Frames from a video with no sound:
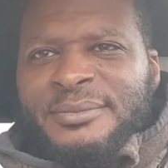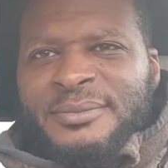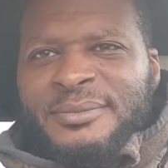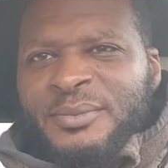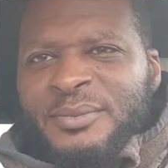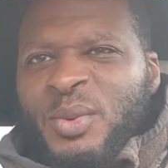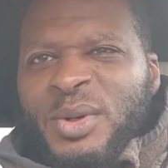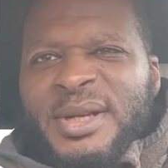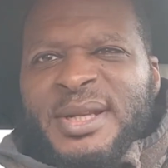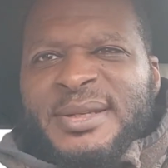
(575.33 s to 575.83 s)

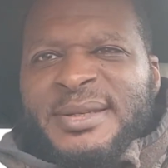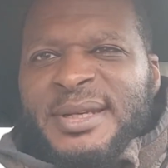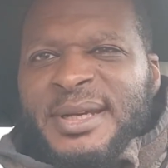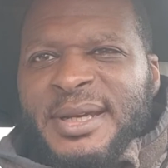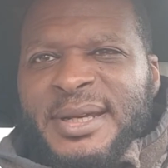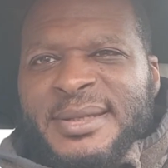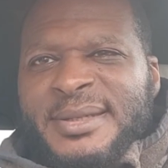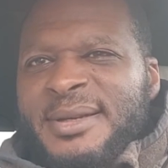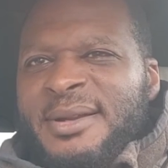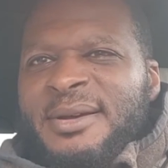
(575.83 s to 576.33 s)
what is it
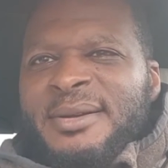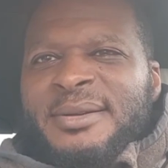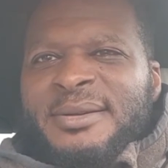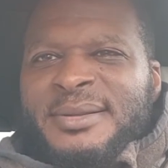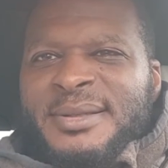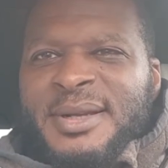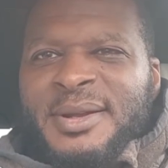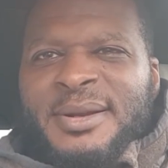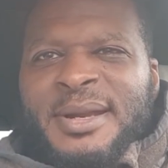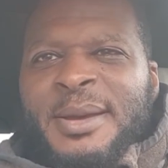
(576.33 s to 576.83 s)
it's not
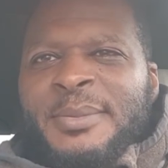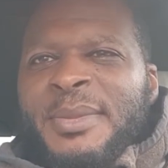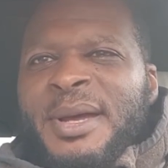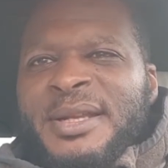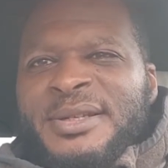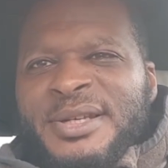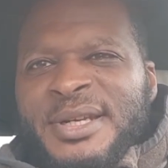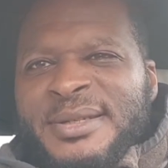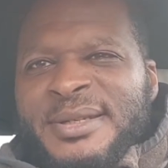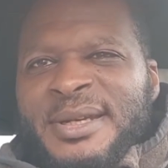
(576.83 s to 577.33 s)
it's not that
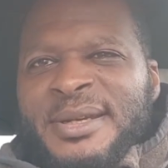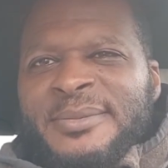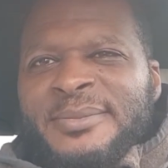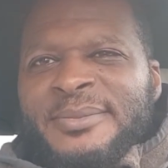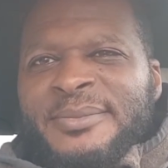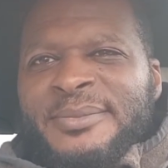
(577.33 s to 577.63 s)
much is it